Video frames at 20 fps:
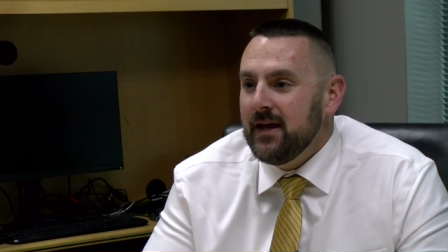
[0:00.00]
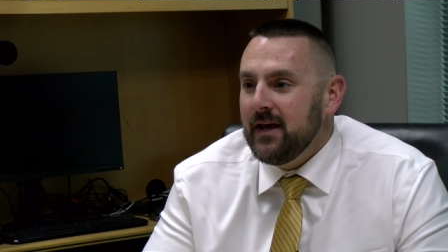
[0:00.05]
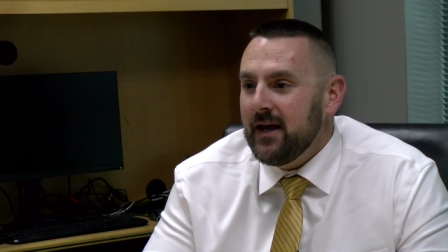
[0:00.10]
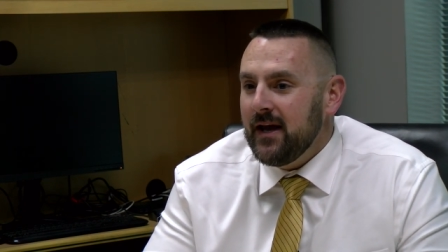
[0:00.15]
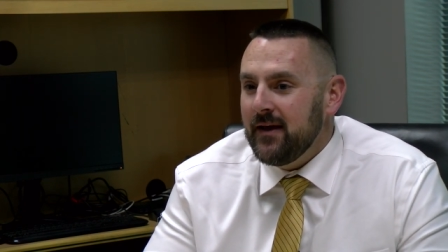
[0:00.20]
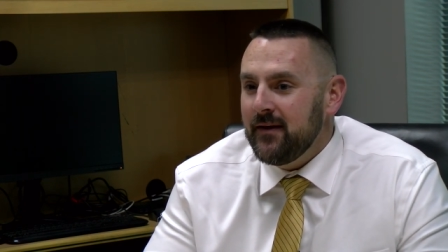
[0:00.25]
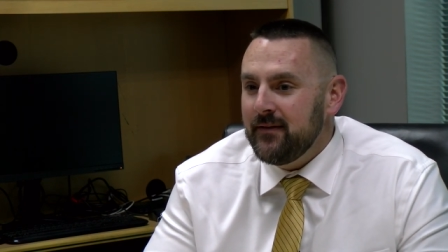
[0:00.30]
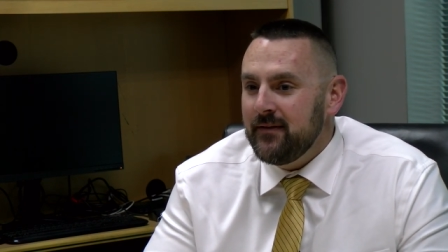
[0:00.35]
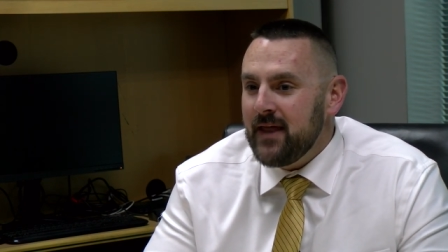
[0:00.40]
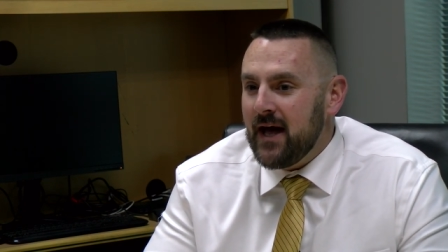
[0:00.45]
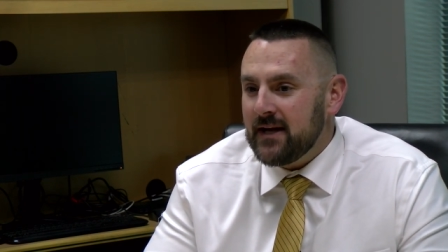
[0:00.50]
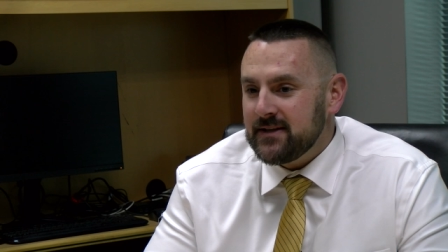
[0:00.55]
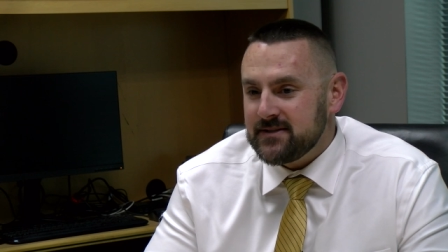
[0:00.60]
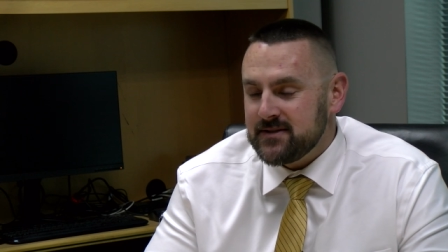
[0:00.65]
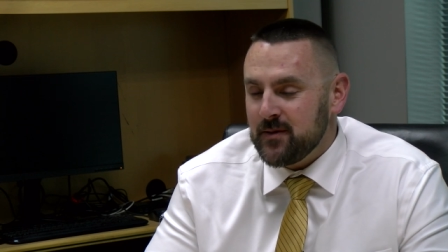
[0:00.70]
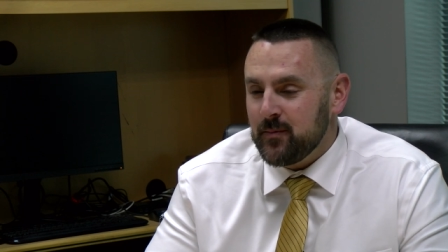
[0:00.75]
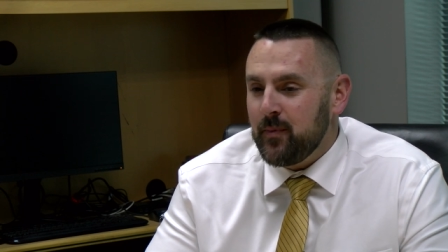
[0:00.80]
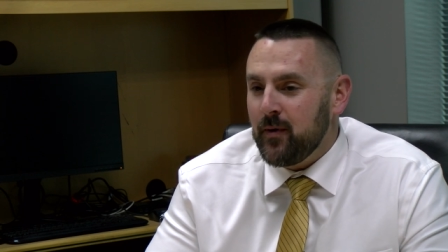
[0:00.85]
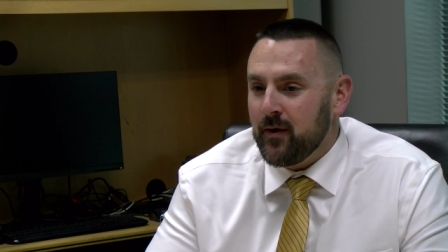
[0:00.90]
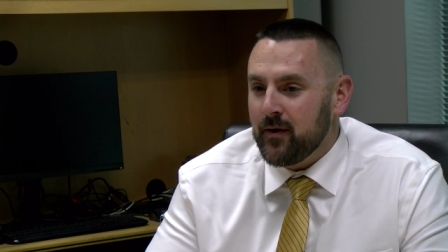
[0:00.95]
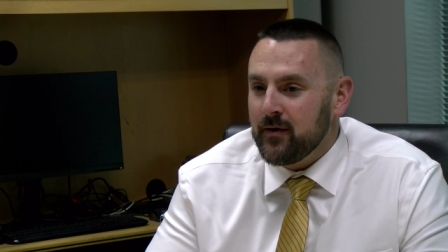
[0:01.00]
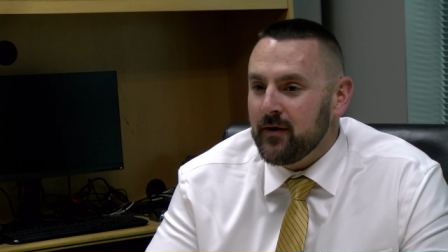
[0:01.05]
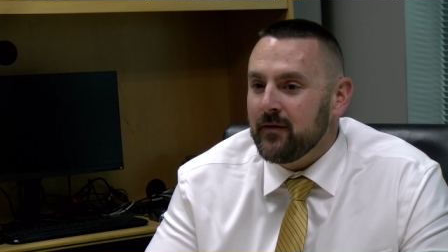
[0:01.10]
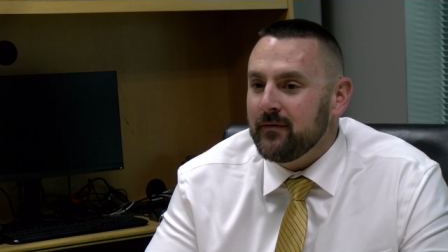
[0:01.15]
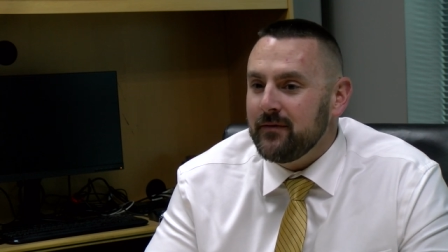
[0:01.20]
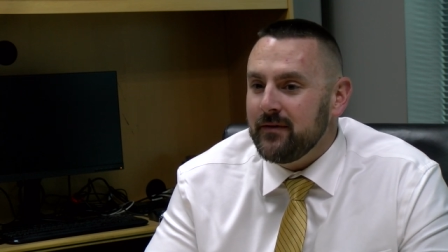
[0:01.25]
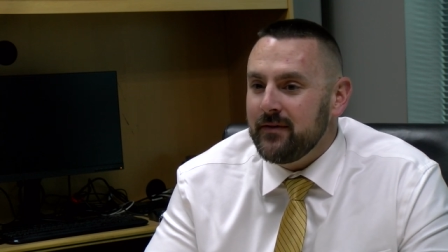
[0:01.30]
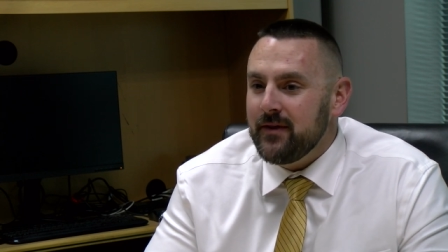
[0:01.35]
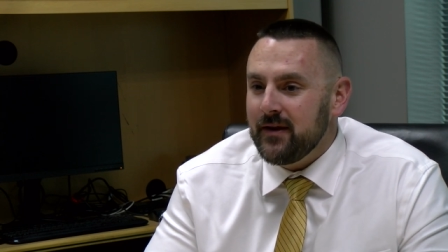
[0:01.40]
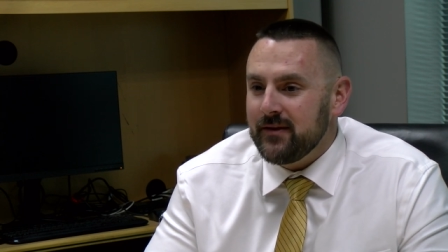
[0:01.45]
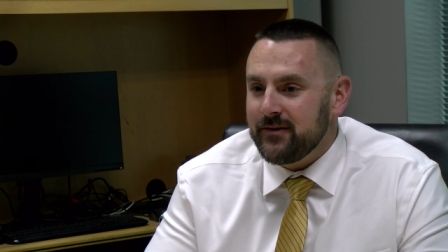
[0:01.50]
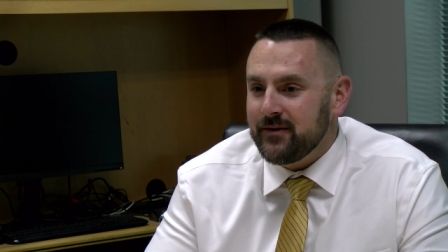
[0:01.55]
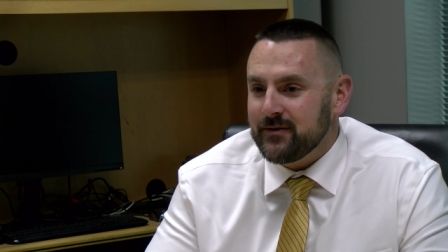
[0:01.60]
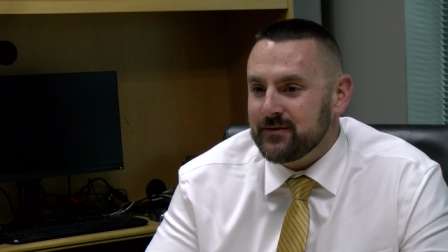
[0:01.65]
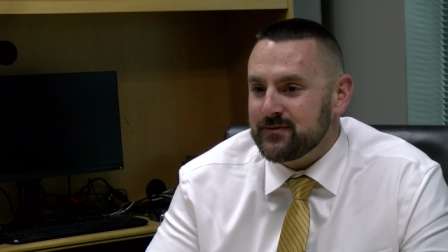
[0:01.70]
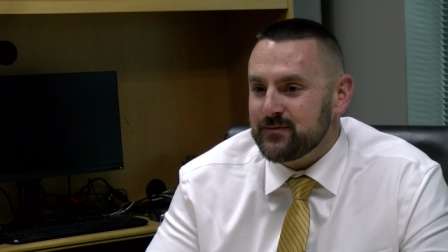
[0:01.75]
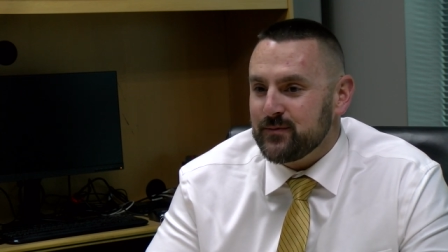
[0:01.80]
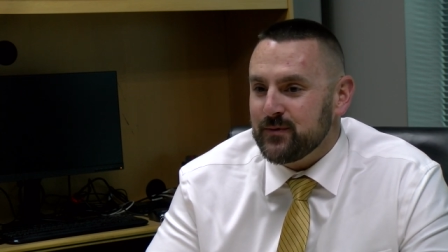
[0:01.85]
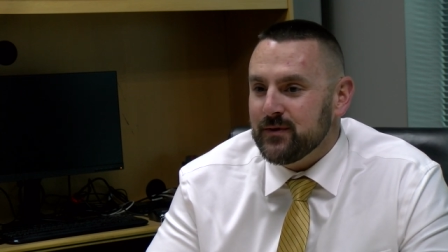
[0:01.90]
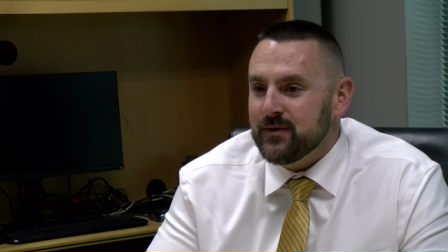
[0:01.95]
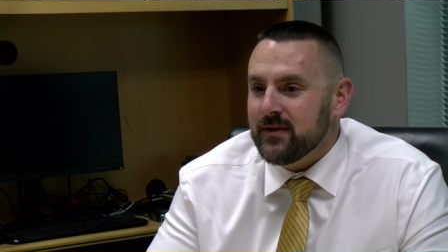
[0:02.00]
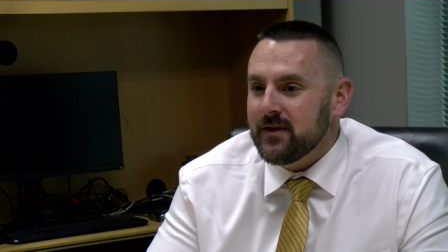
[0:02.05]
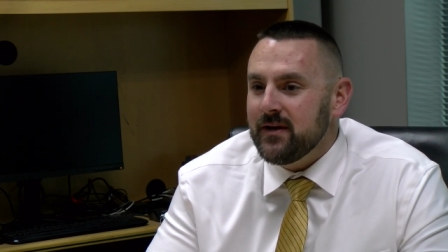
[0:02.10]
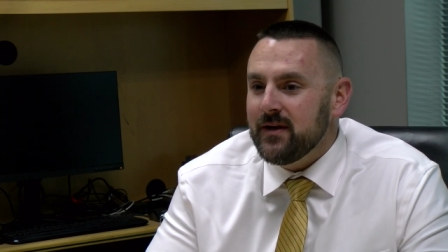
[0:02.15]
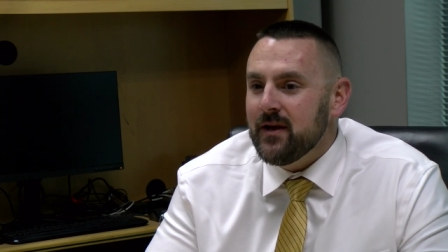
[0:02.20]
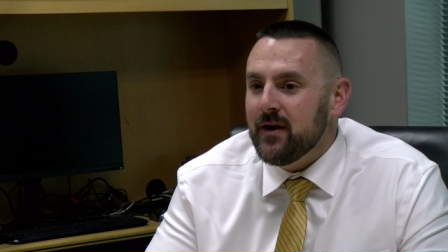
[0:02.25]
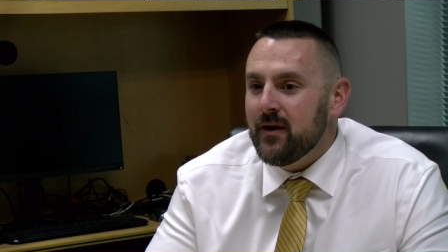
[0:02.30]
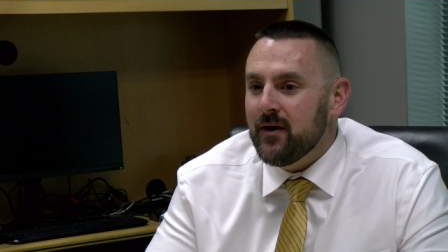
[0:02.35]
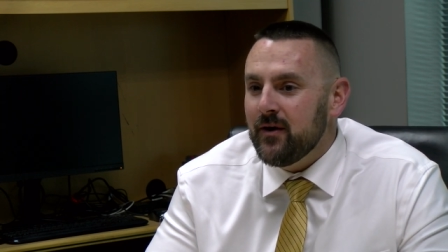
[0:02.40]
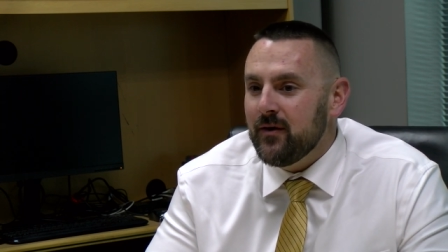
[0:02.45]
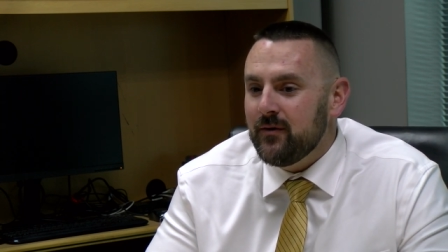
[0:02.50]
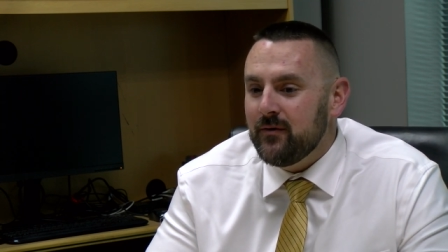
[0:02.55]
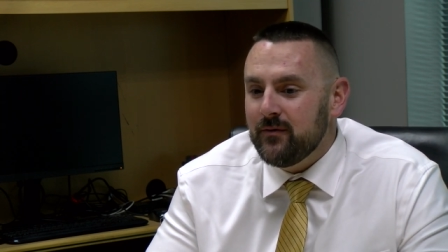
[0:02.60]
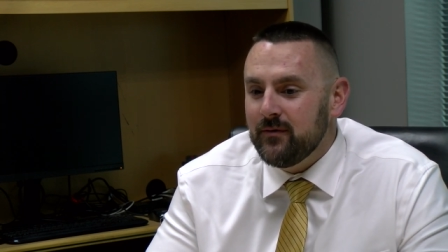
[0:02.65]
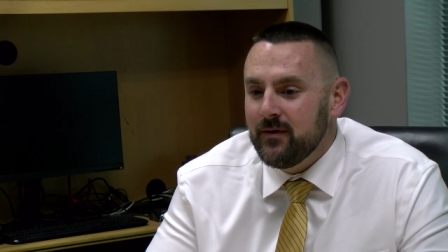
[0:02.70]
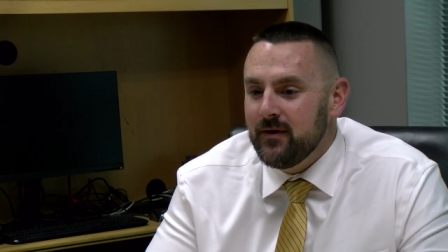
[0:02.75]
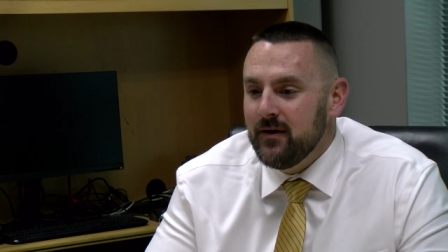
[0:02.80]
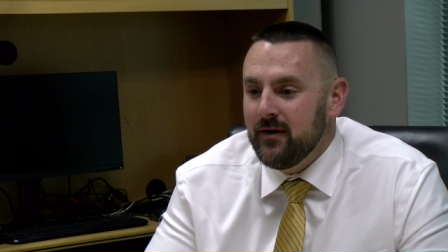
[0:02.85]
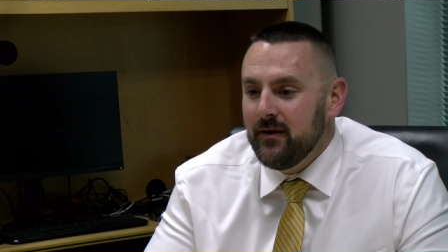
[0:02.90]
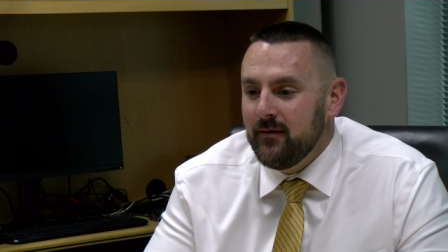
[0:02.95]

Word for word: and that's the part of it that there's really no